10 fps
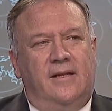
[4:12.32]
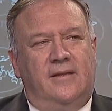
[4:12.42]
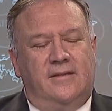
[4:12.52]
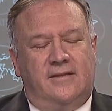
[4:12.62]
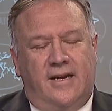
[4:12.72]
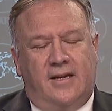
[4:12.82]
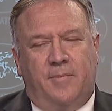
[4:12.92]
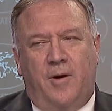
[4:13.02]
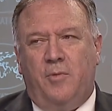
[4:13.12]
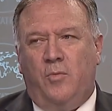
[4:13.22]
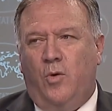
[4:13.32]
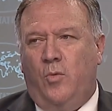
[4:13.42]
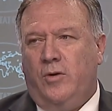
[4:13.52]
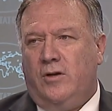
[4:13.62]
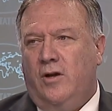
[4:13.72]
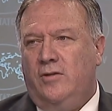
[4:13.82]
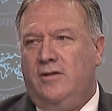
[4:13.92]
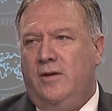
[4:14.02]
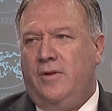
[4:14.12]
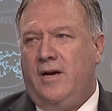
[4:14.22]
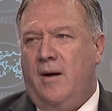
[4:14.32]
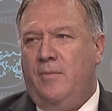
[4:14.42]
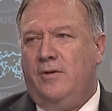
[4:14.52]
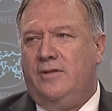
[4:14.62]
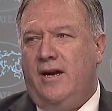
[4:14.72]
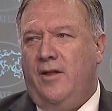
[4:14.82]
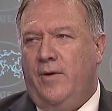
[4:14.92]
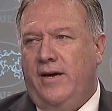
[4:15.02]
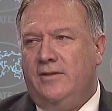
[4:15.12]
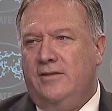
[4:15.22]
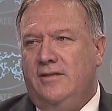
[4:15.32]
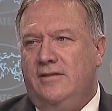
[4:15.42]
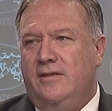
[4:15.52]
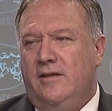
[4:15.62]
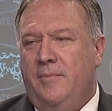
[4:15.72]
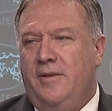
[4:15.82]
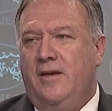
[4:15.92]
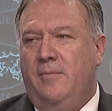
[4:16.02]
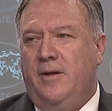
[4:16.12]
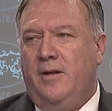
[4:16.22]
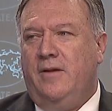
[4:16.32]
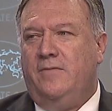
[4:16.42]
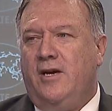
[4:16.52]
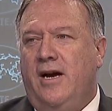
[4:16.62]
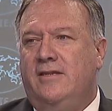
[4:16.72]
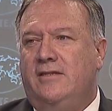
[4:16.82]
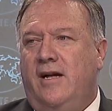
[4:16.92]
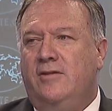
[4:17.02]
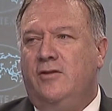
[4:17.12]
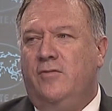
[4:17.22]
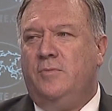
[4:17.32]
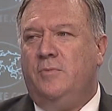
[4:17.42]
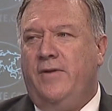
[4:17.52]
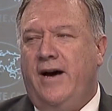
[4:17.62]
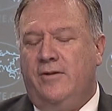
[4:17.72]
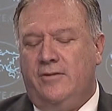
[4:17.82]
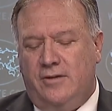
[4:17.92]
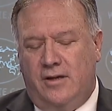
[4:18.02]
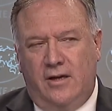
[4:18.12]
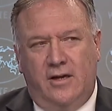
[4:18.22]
The State Department will work closely with Commerce and other agencies to limit the ability of Chinese cloud service providers